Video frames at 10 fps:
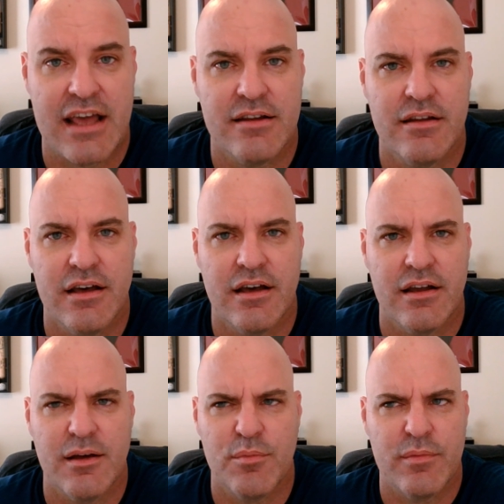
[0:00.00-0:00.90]
tan
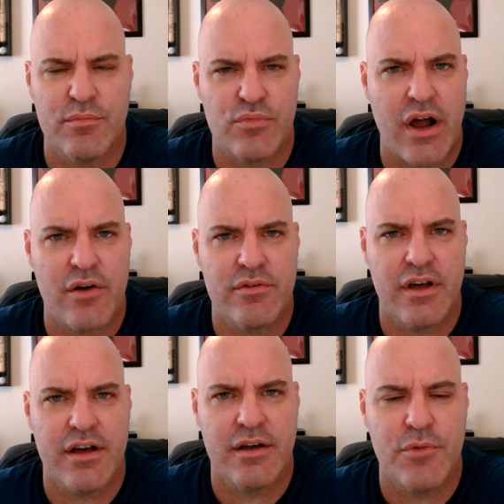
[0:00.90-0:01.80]

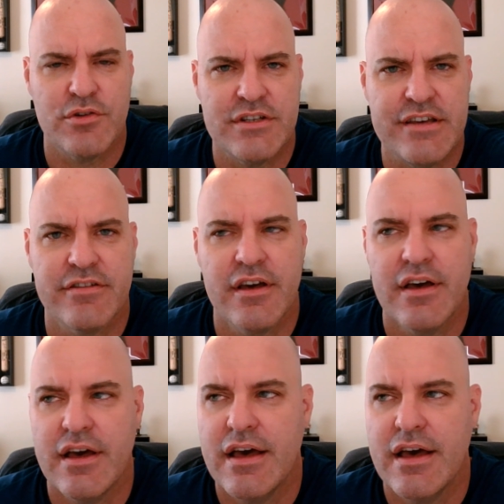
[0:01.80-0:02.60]
brown motif.